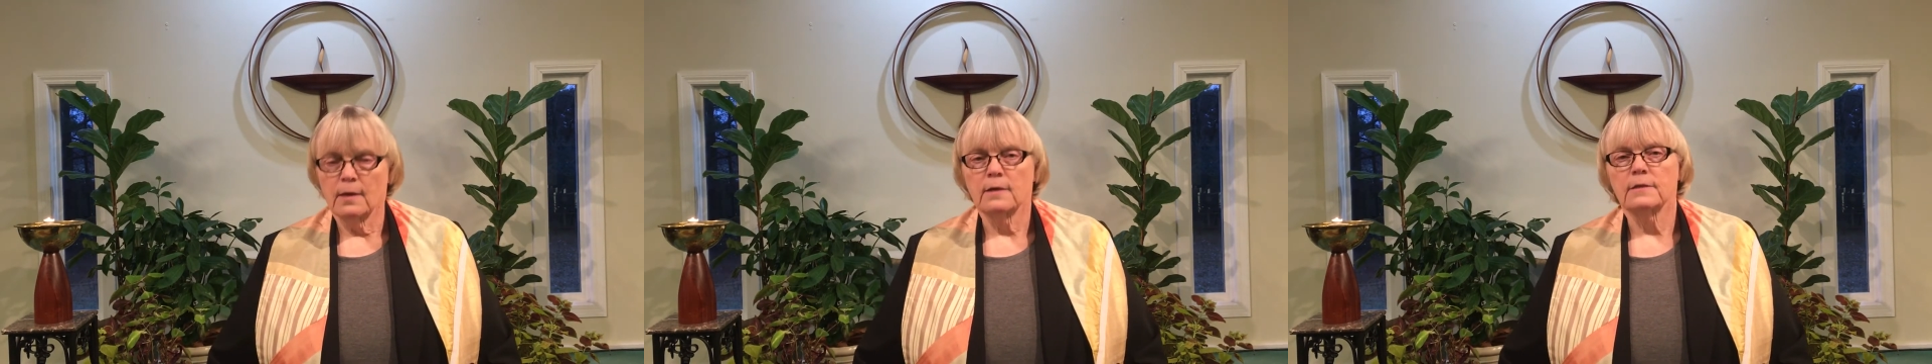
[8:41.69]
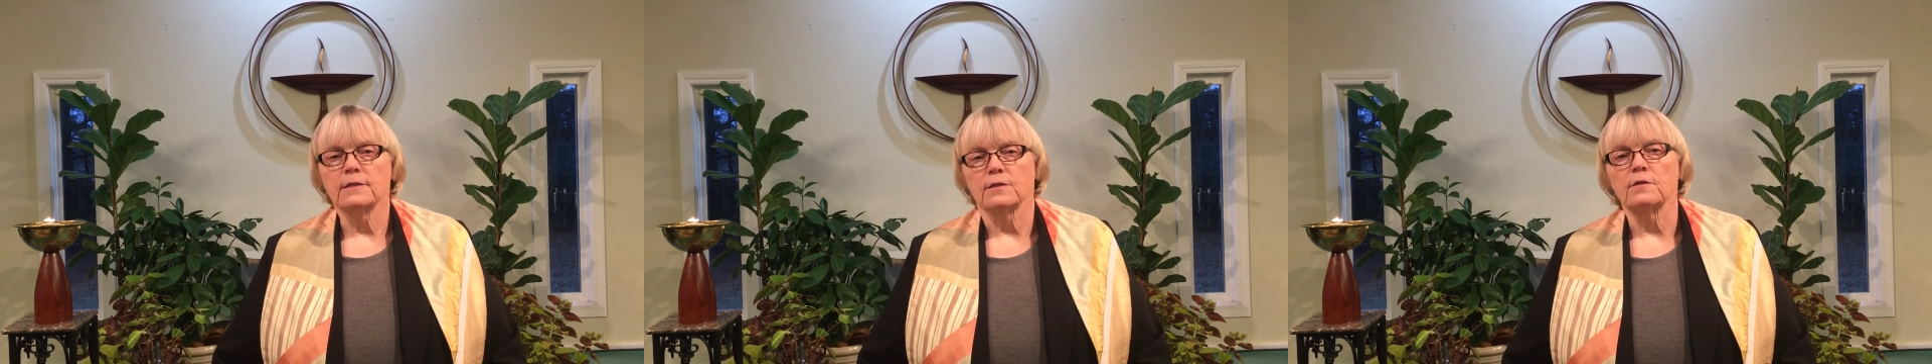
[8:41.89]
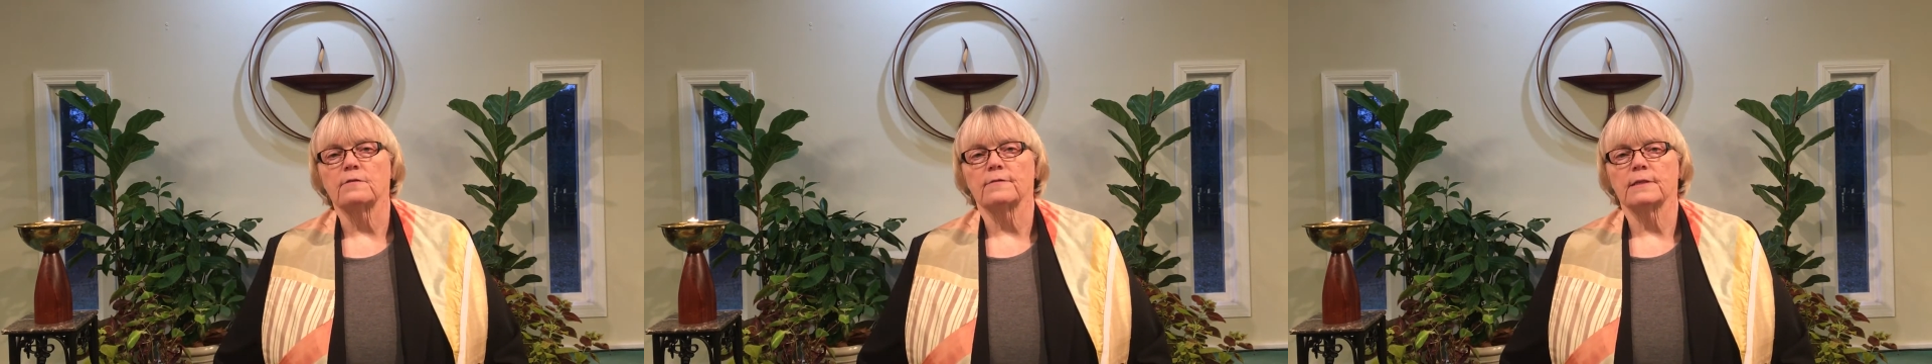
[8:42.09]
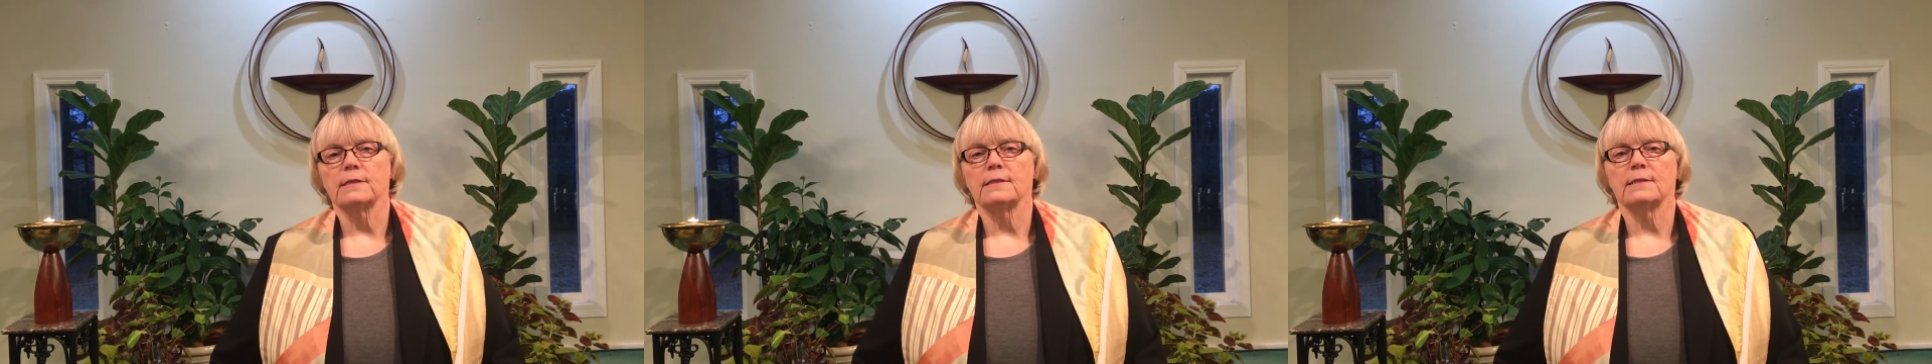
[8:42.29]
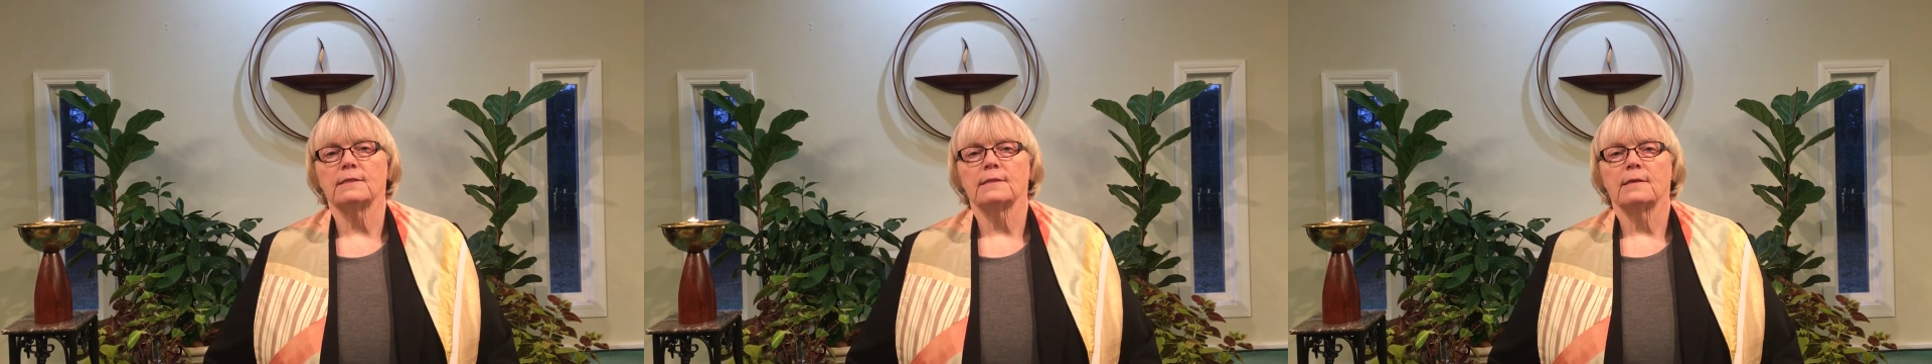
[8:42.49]

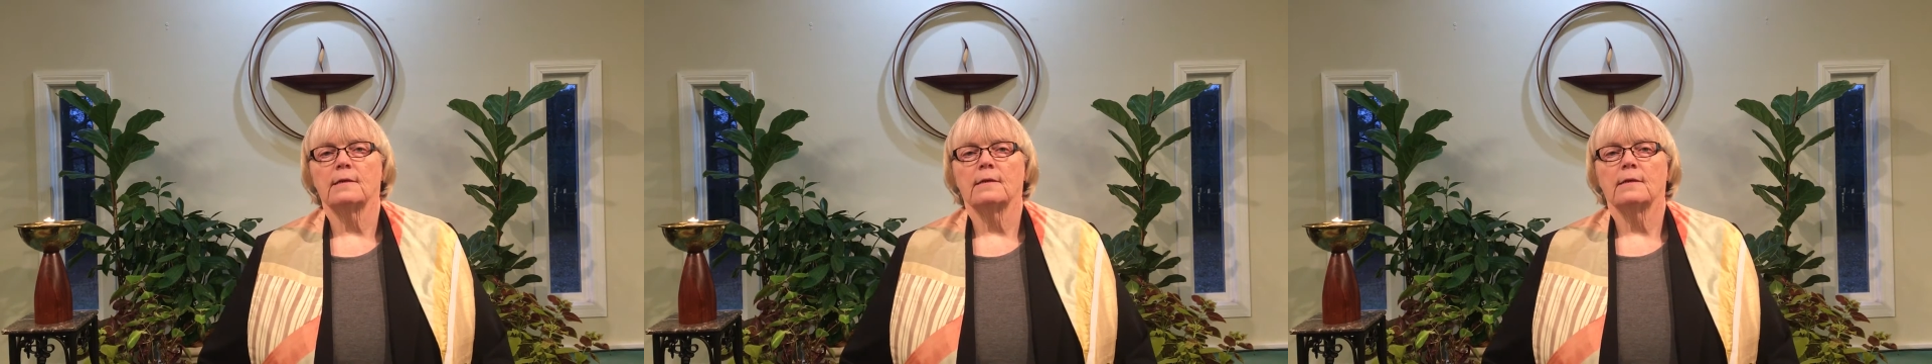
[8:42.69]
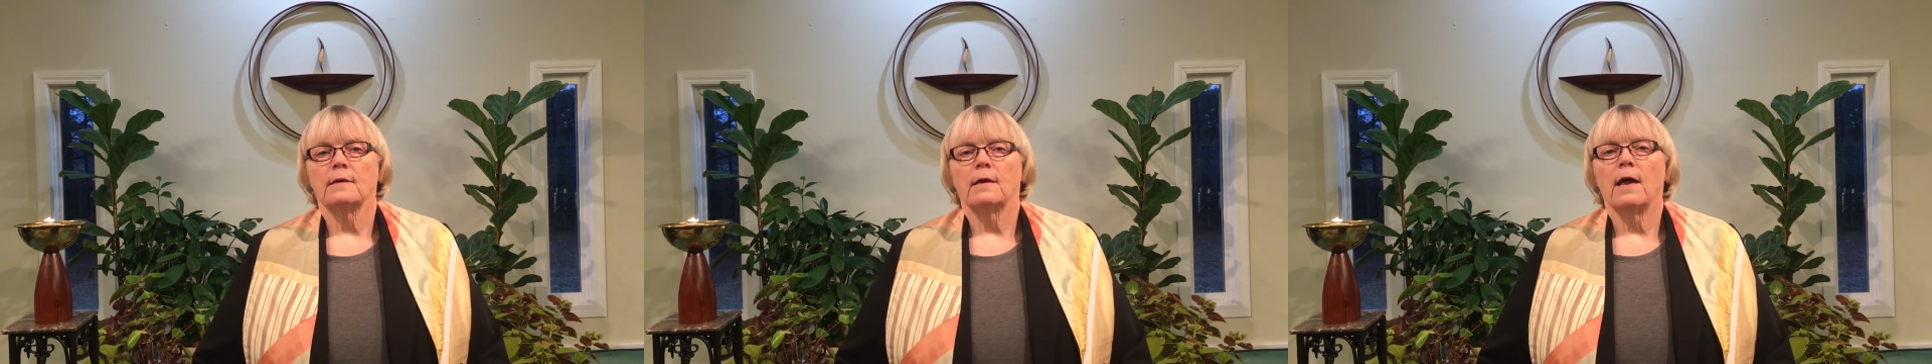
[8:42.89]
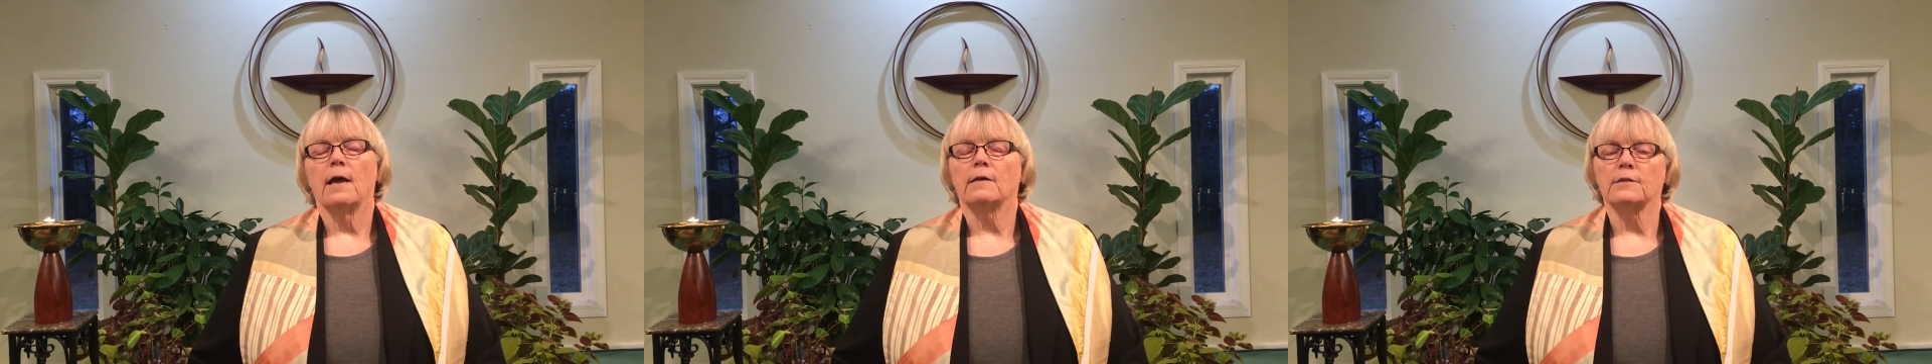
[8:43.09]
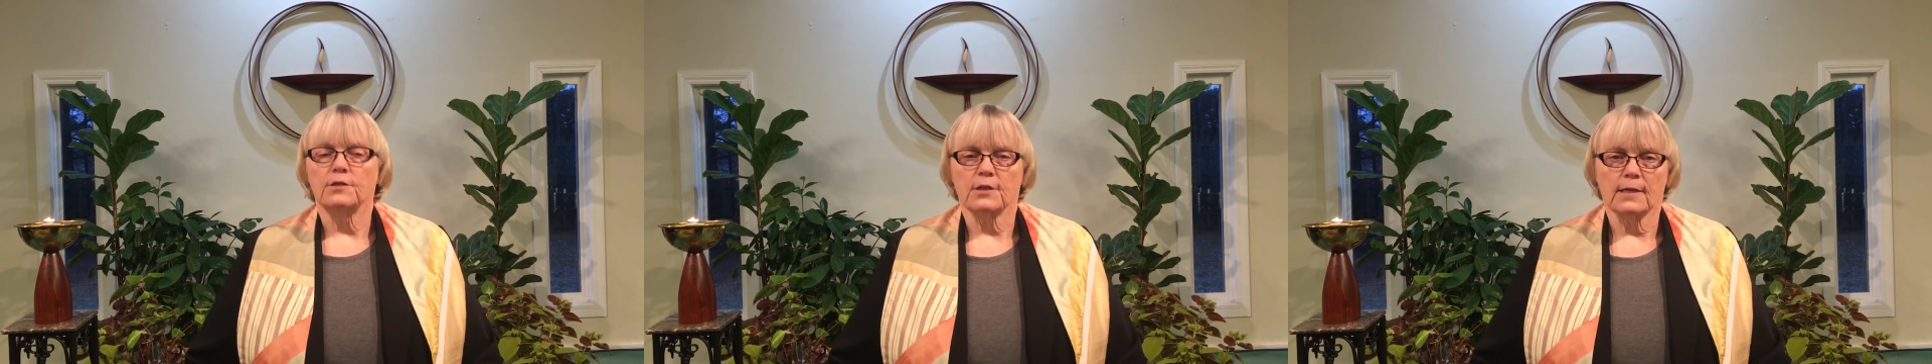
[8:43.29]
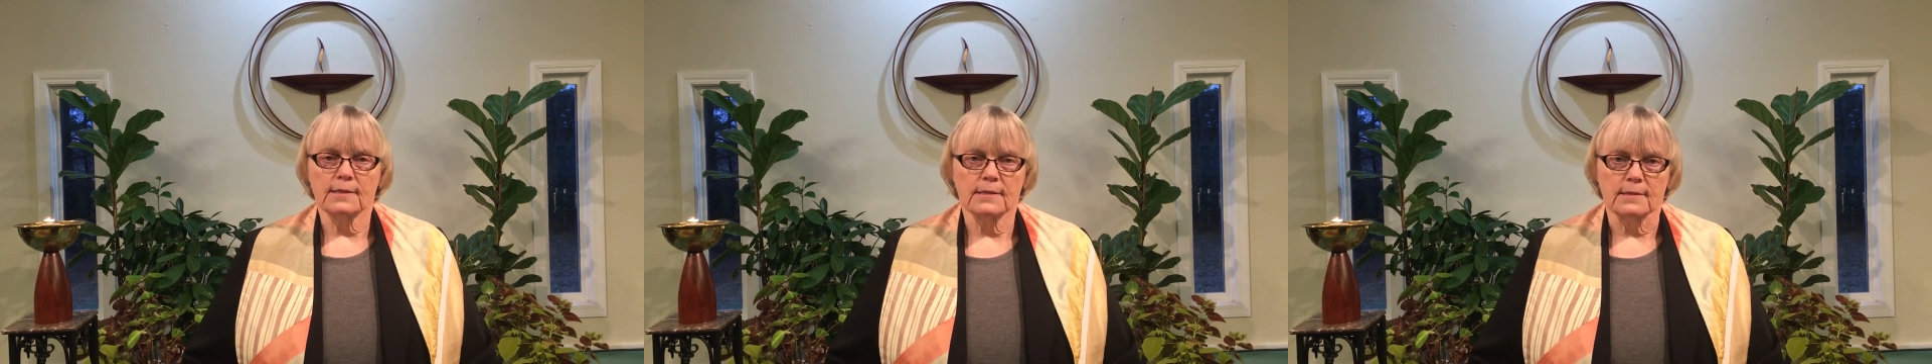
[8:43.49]
service, and
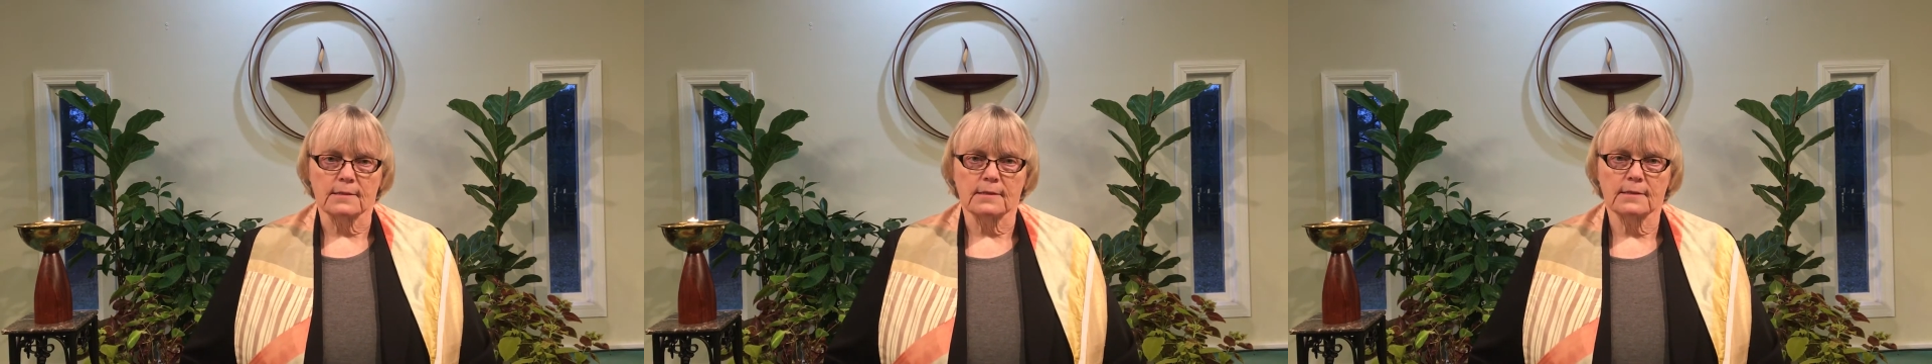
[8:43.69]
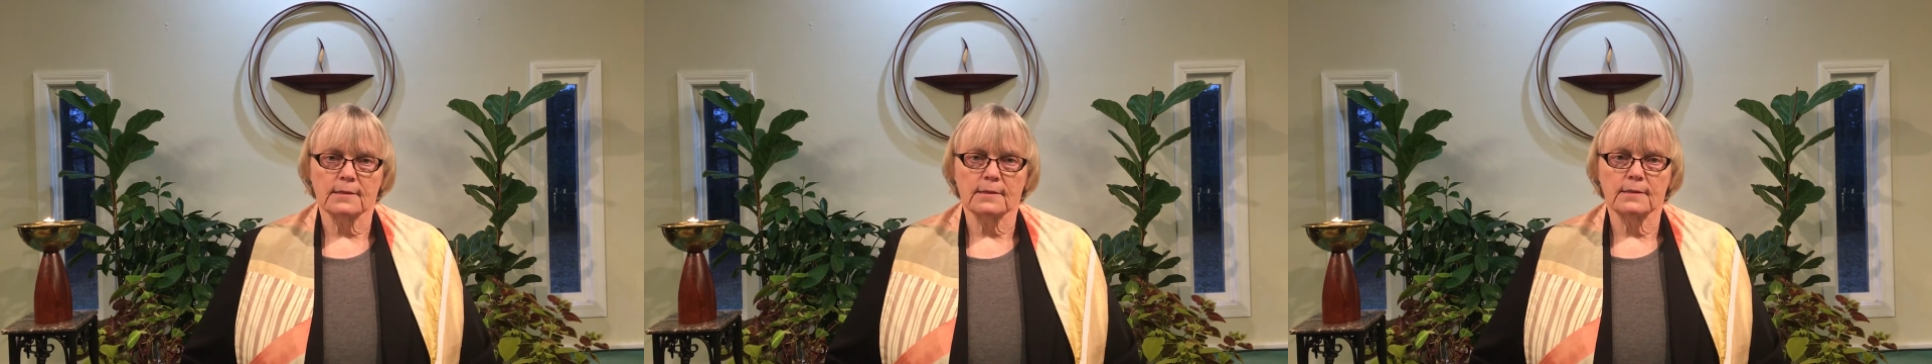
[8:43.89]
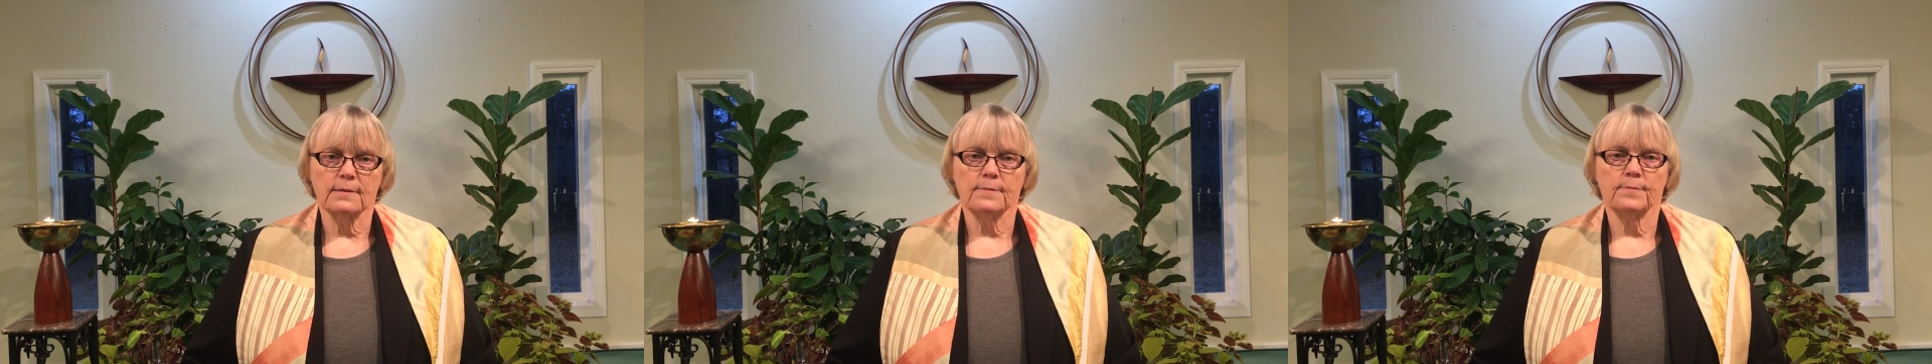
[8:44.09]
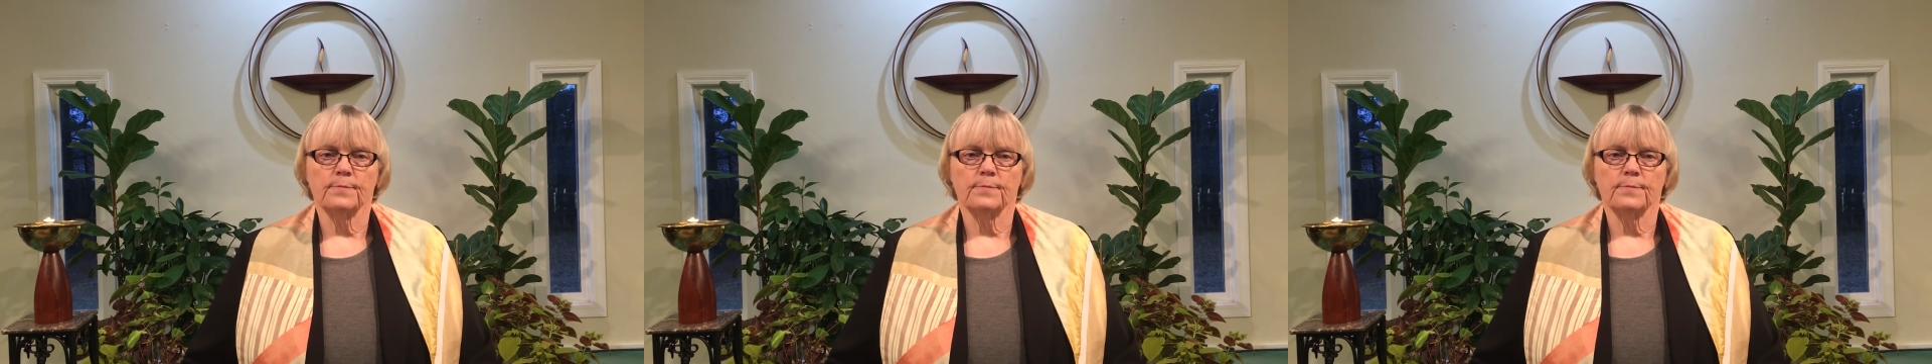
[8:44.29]
justice.